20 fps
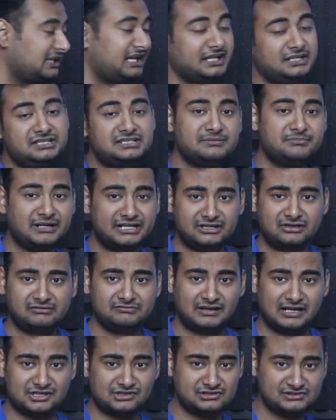And it's a matter
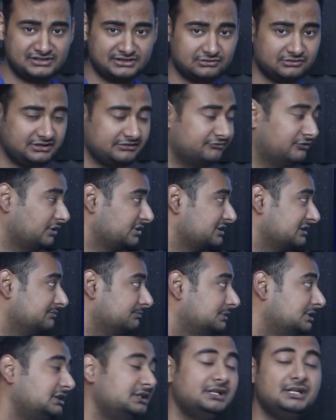of national security. For
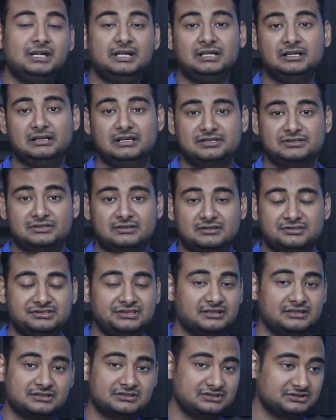example, let's say
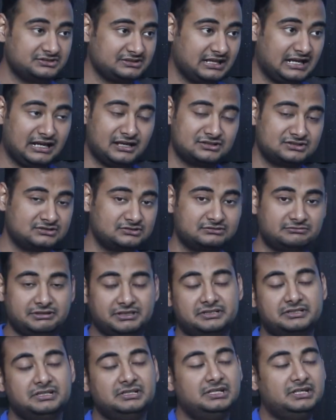Russia gets its ass
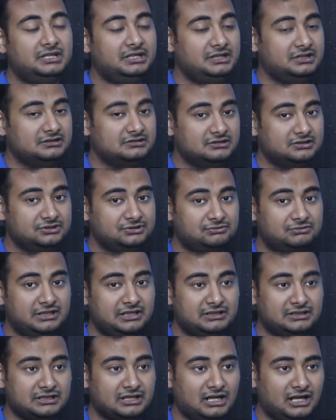kicked in Ukraine.